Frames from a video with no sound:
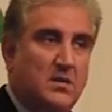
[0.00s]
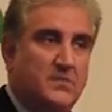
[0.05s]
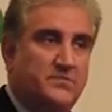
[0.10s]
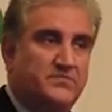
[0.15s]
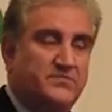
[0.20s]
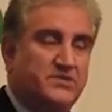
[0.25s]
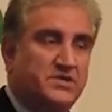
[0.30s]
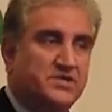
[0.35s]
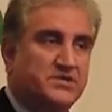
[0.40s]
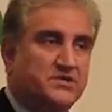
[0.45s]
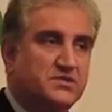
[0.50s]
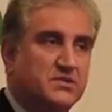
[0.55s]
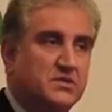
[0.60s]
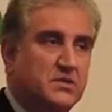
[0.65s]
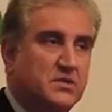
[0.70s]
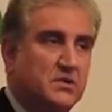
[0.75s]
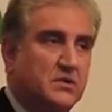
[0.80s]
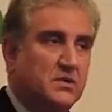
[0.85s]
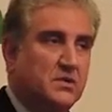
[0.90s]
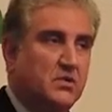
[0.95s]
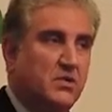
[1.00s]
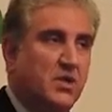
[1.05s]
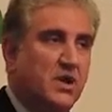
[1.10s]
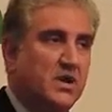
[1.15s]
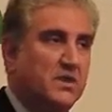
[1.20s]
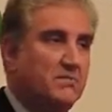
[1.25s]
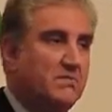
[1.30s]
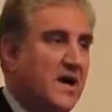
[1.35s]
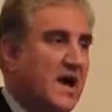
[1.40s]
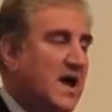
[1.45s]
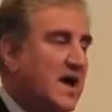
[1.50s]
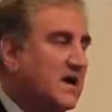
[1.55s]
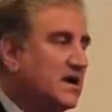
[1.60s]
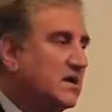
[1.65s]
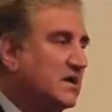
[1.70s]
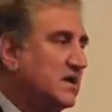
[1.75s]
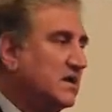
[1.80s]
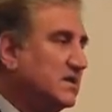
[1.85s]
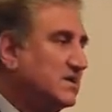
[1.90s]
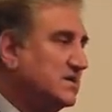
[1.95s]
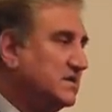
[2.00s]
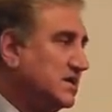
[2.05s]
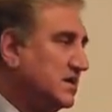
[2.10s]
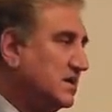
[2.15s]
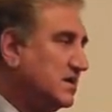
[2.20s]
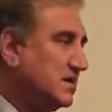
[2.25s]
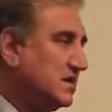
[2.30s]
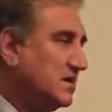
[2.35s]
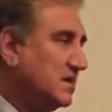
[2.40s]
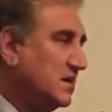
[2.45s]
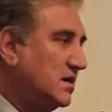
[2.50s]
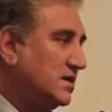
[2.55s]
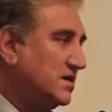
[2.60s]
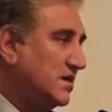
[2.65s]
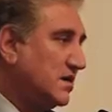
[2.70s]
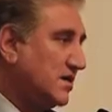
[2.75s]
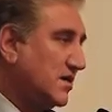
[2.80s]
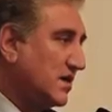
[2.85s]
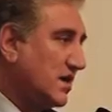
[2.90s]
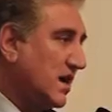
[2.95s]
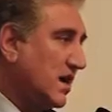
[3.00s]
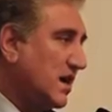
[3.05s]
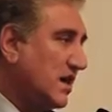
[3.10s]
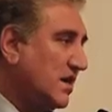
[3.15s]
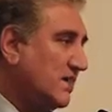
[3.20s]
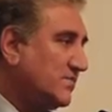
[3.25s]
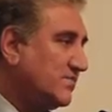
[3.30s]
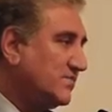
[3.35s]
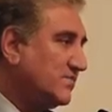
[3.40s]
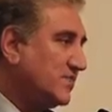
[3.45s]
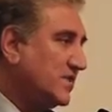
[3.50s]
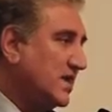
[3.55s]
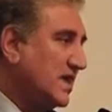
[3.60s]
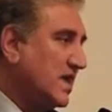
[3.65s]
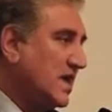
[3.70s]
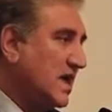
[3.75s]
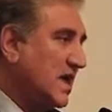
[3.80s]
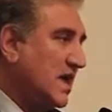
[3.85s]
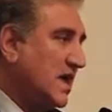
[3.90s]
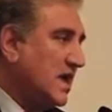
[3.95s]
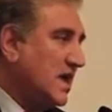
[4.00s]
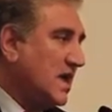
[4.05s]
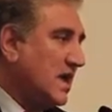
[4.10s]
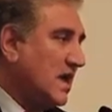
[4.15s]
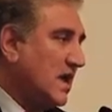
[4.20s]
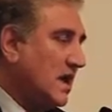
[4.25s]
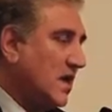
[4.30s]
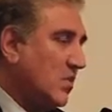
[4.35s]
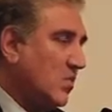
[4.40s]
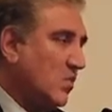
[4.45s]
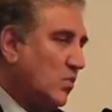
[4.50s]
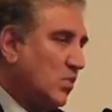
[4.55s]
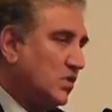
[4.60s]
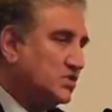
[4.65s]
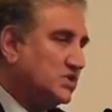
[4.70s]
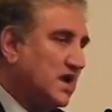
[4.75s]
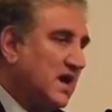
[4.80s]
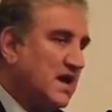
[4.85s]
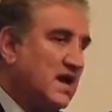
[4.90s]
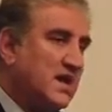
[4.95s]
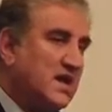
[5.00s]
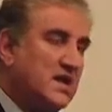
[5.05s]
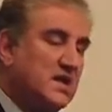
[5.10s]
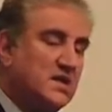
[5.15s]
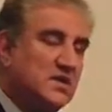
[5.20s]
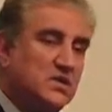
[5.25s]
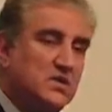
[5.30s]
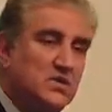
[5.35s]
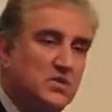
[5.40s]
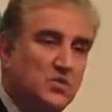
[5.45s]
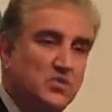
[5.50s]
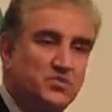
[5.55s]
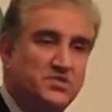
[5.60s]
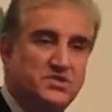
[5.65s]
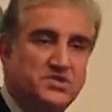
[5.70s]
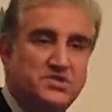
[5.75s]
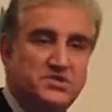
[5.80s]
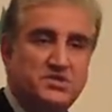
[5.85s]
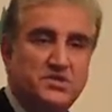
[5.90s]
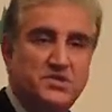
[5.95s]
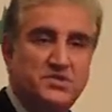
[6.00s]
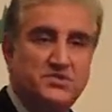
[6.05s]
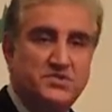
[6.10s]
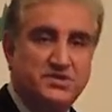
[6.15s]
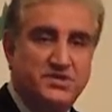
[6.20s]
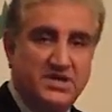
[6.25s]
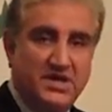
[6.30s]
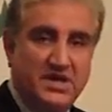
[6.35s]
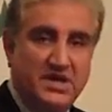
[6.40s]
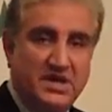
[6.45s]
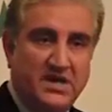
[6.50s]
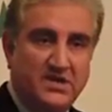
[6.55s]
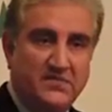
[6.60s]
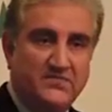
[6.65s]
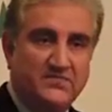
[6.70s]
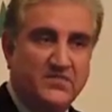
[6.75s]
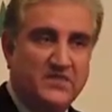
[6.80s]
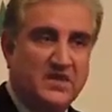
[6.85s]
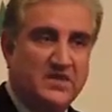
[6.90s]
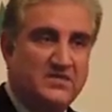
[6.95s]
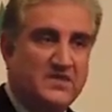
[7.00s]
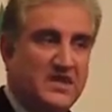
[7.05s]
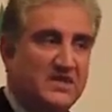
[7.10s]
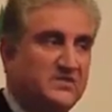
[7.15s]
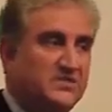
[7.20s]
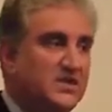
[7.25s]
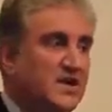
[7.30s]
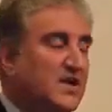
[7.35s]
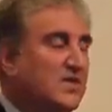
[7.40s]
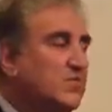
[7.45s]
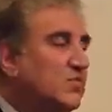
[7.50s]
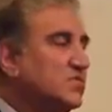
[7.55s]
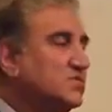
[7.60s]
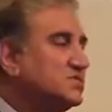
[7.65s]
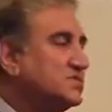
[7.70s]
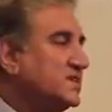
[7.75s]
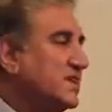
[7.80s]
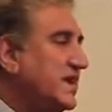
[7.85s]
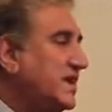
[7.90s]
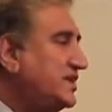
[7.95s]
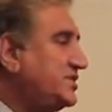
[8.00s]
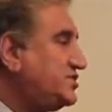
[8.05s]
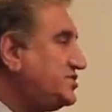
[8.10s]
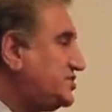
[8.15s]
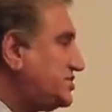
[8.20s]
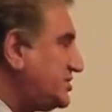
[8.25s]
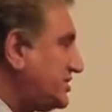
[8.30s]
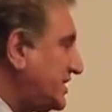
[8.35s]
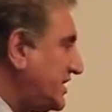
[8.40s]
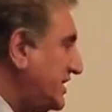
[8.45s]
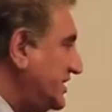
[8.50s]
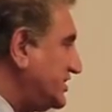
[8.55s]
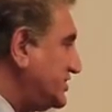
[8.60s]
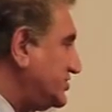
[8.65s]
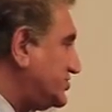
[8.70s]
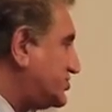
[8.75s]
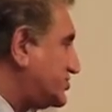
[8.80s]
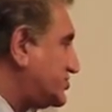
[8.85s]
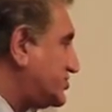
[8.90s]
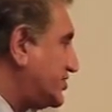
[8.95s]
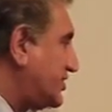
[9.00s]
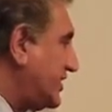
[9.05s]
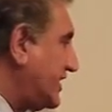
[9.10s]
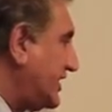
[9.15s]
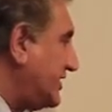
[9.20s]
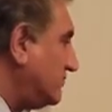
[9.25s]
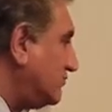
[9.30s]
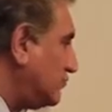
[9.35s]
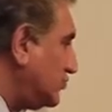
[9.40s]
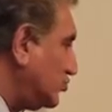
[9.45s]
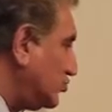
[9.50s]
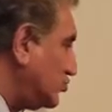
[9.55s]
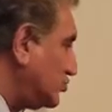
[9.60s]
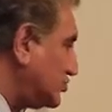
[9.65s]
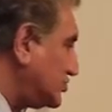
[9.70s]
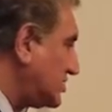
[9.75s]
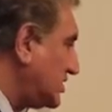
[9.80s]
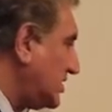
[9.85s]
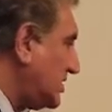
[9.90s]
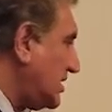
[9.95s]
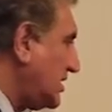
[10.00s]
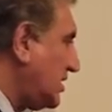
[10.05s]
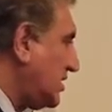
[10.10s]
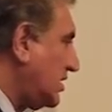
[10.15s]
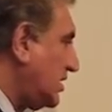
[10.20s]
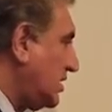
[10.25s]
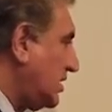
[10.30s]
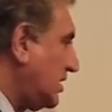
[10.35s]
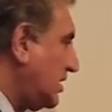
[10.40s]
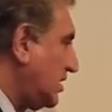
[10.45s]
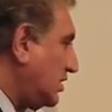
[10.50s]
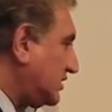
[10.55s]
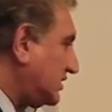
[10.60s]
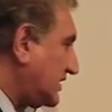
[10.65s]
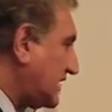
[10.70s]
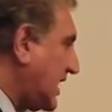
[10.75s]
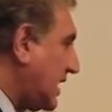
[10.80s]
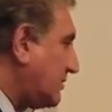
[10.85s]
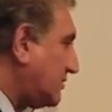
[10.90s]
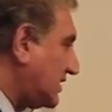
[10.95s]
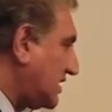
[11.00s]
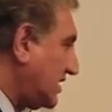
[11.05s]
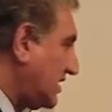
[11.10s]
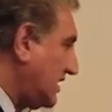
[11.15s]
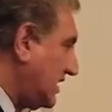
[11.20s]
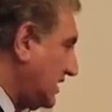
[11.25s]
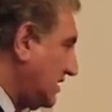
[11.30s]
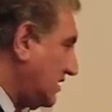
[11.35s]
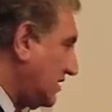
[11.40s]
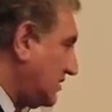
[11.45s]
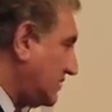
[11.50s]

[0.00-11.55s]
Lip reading: Just going back a year and a half, what I noticed today, that there was a change in mood on the Capitol Hill.